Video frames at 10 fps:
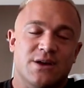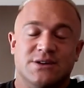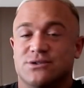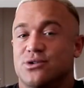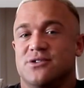
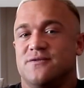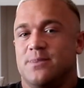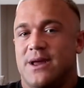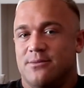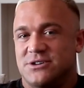sort
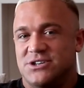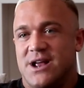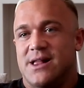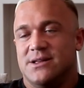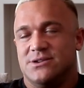of becomes a
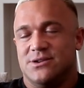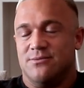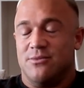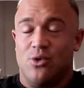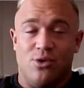challenge.
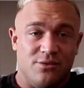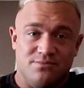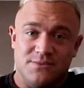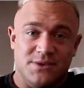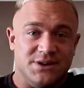
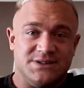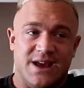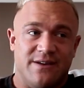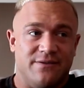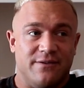Or you could
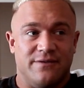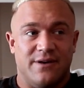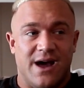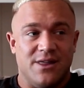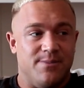say
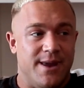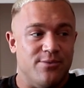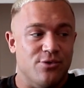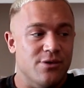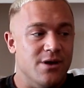for other
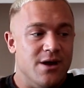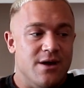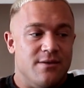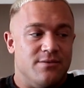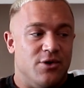people,
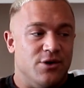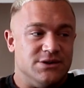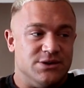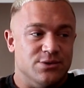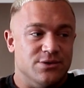
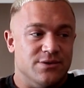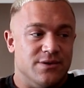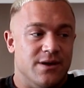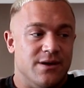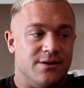those who
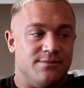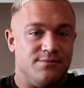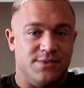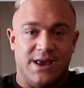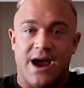
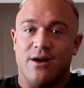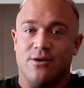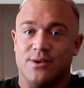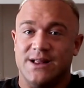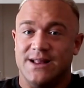
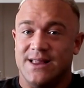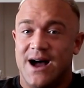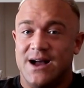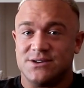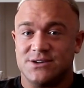carry really
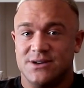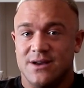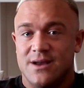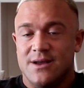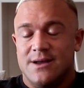large
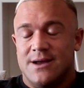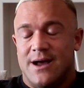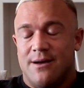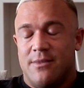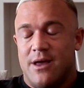
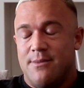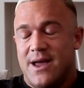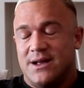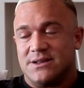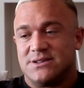
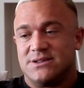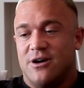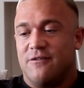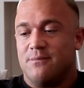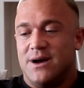
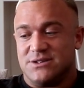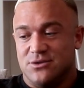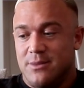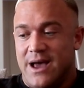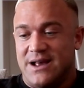amounts of
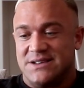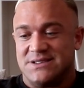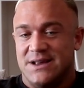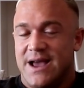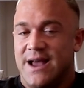muscle
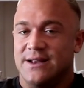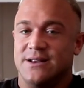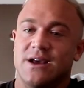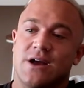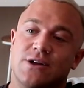mass,
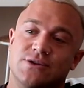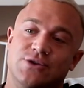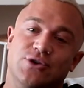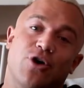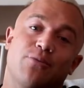and
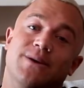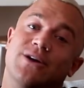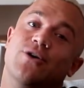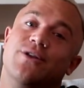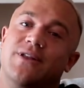to go
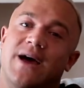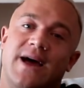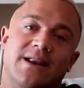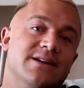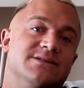beyond
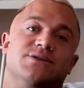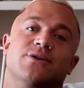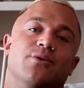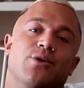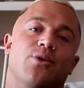that is
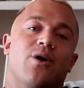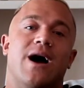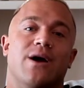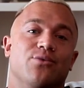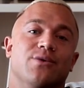going to
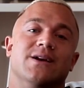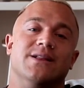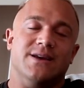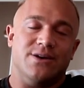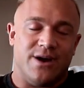require
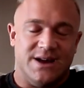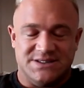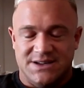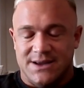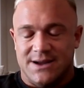really
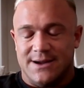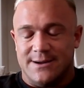crazy